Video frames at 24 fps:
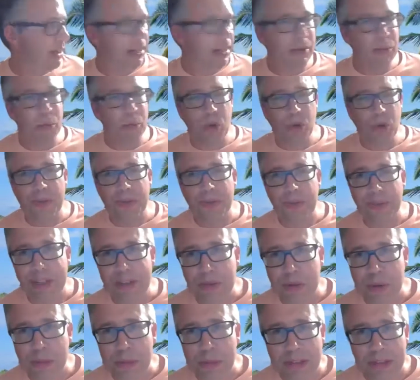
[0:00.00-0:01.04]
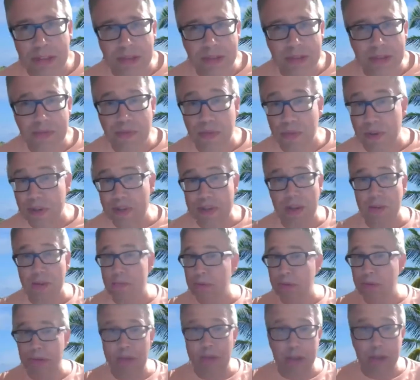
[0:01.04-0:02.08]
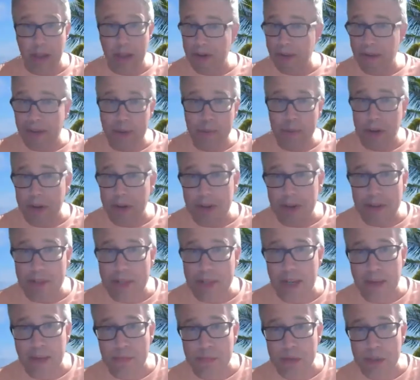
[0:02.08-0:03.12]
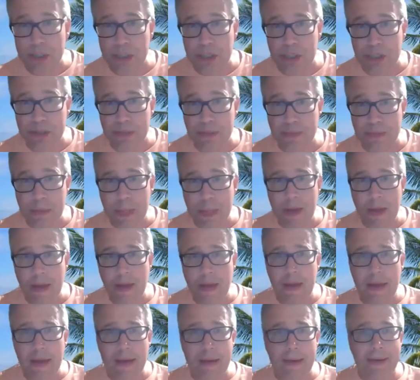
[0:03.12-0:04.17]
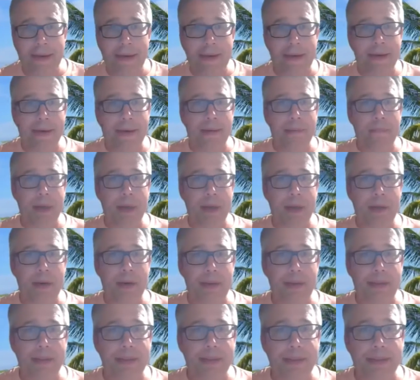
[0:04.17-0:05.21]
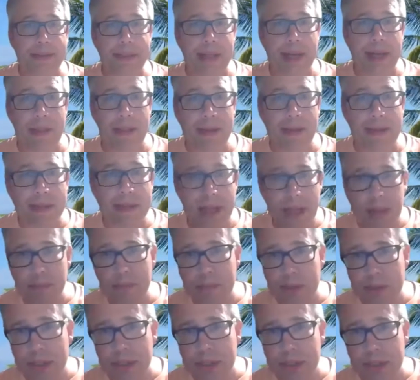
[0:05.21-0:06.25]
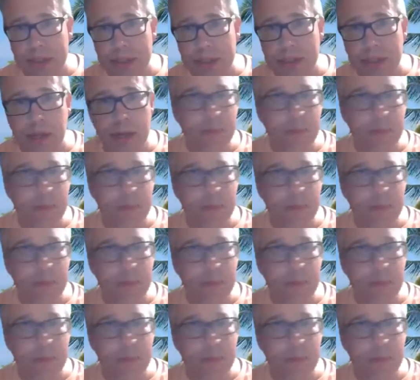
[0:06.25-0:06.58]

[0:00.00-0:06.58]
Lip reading: Walter instrumentals, for example, a lot of them are in second position. Because I think second position got